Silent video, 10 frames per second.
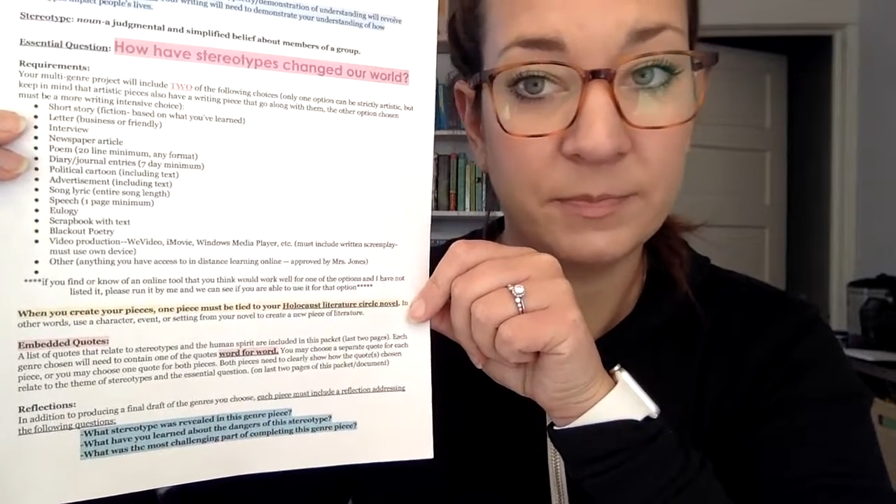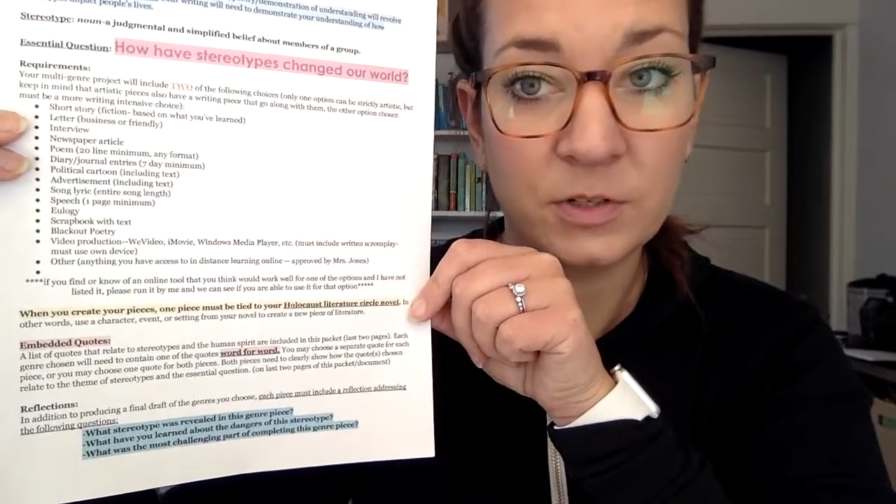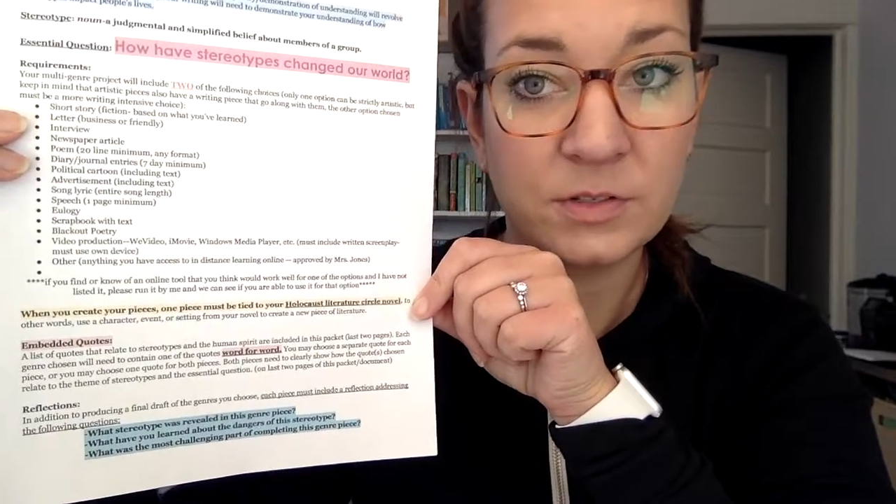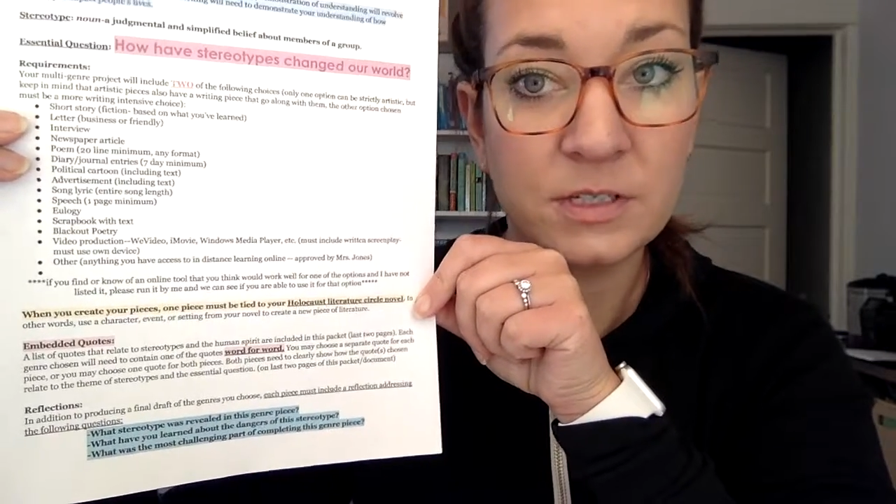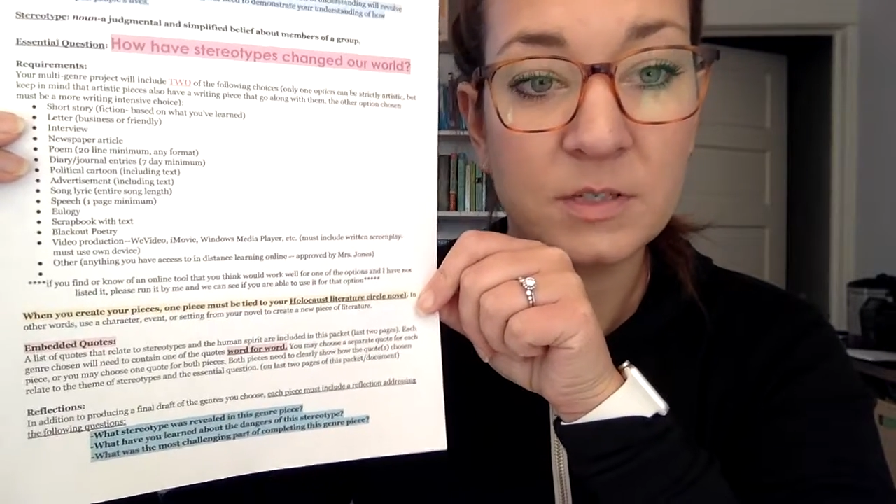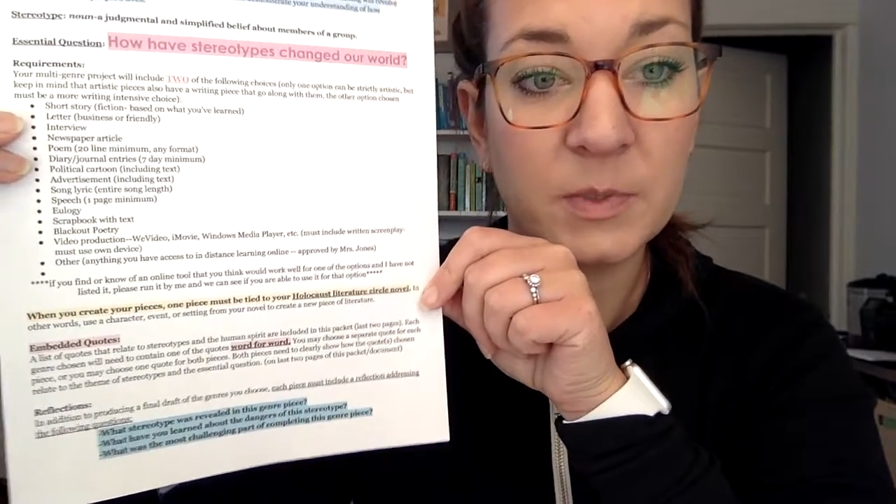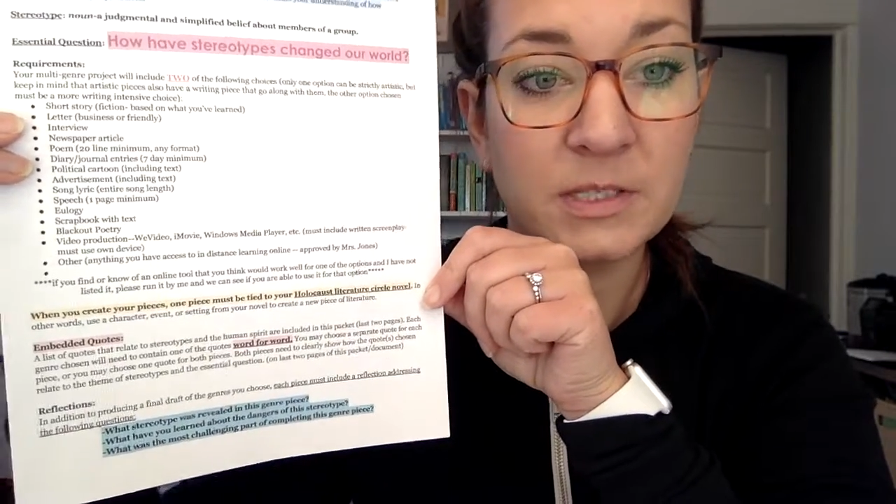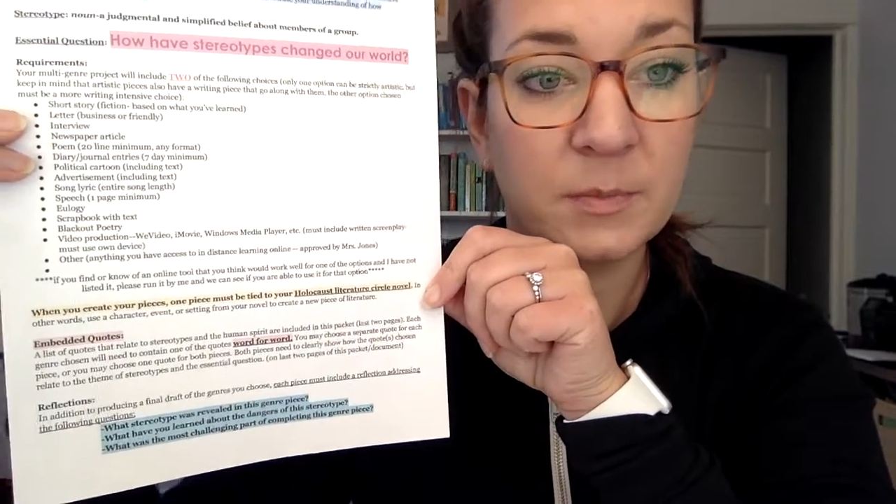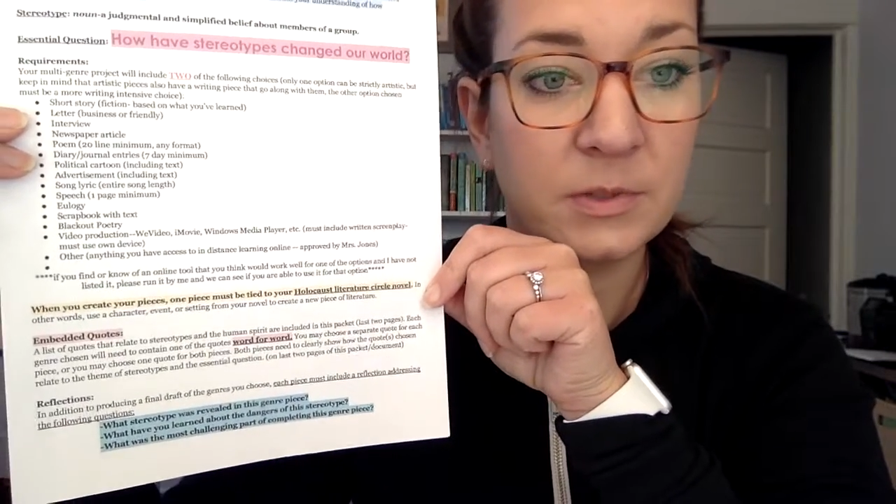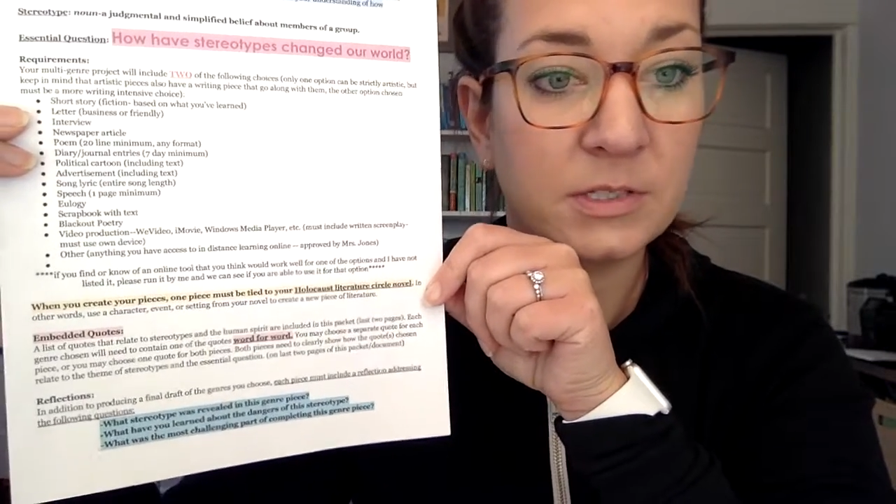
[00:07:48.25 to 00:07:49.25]
You'll see some
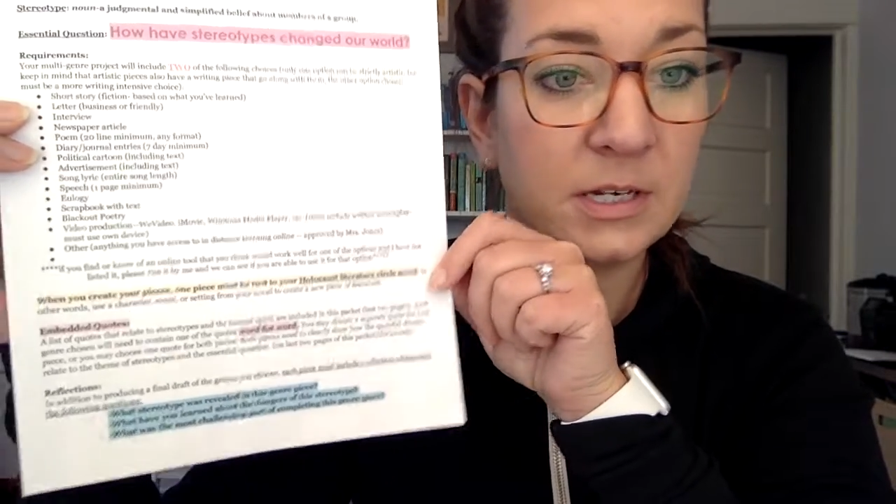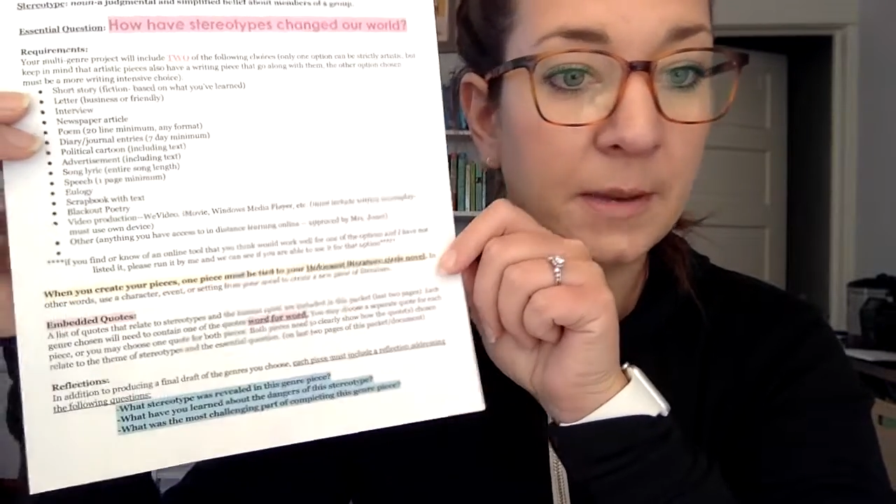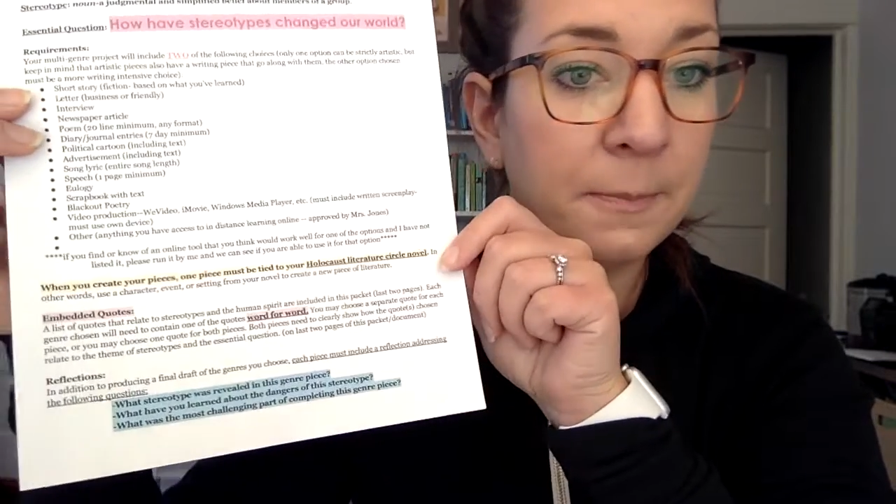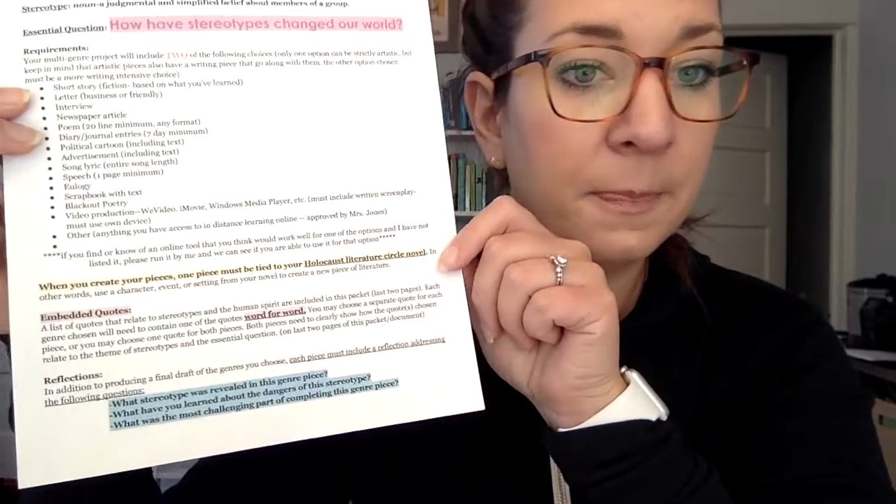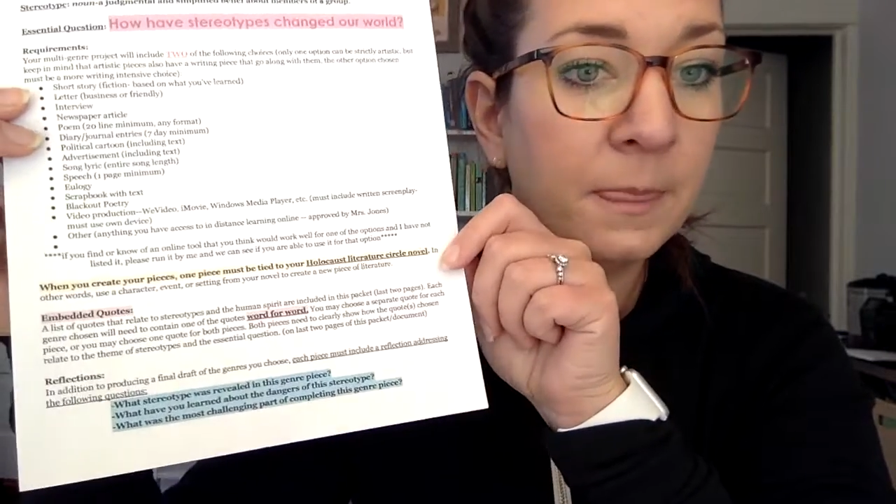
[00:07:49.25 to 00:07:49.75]
examples today.